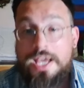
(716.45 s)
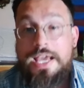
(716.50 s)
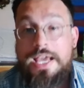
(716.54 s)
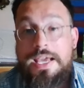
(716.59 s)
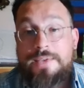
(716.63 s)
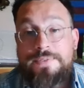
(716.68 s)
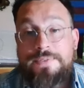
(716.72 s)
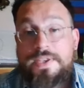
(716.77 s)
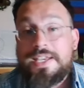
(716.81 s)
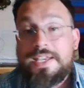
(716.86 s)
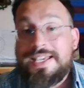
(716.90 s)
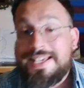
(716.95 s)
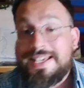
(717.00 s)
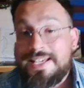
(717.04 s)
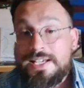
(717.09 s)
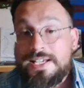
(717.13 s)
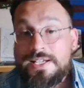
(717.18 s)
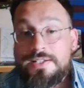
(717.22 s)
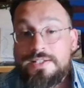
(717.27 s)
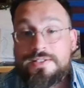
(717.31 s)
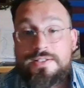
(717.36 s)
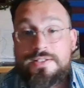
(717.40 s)
If he
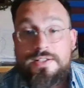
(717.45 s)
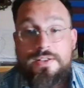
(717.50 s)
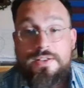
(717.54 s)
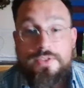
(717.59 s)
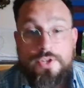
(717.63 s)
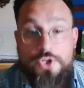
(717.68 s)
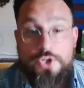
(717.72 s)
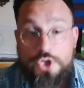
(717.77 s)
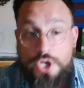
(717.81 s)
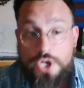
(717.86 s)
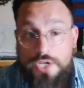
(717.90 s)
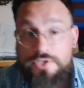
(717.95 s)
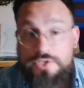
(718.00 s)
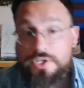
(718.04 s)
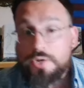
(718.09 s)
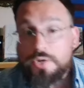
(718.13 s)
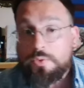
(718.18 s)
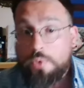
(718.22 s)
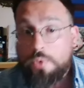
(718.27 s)
is the Justin